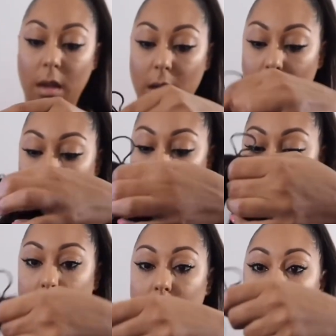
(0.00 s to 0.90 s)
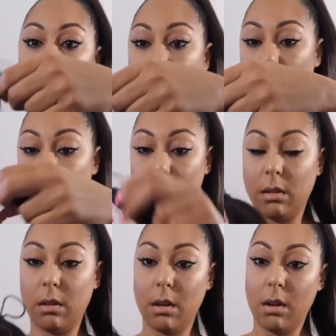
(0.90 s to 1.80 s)
And
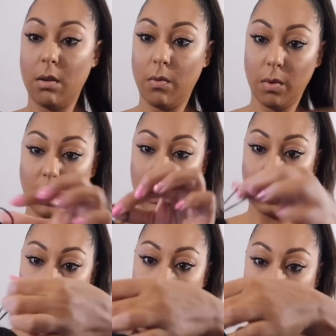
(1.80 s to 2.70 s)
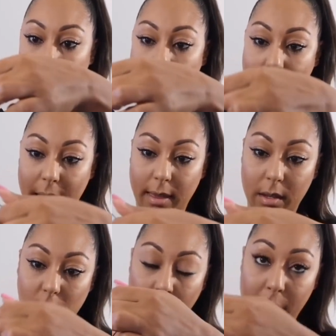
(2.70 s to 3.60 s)
we're gonna tie
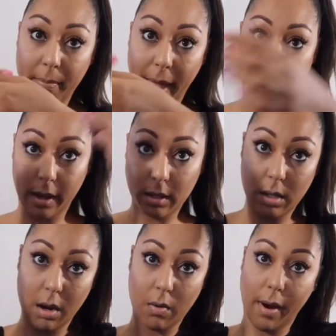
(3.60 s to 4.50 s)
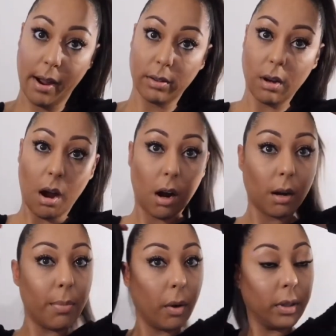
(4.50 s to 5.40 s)
this rubber band around
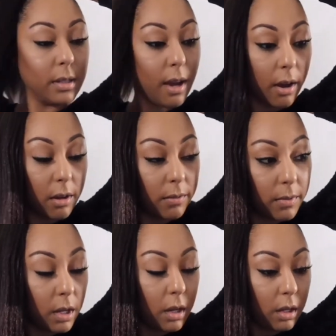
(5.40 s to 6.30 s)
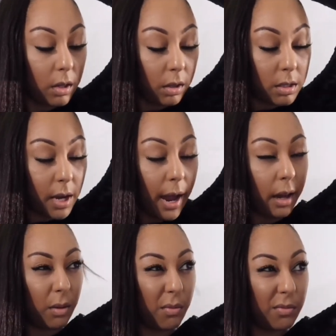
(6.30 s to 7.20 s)
our ponytail. You can tie
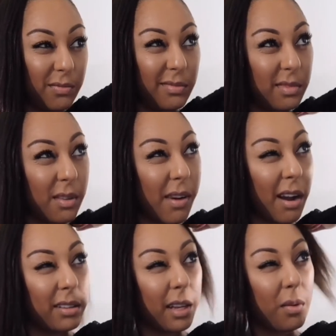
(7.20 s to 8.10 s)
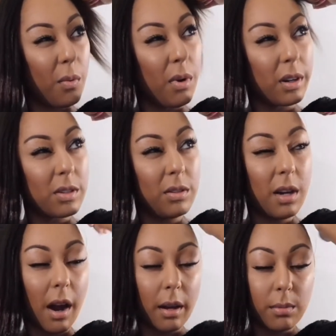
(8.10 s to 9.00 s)
it around like 1 or 2
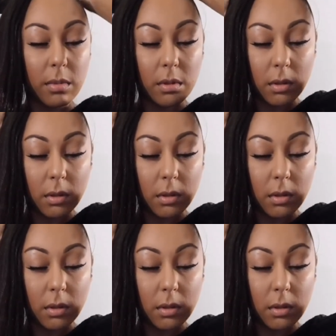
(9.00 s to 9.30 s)
times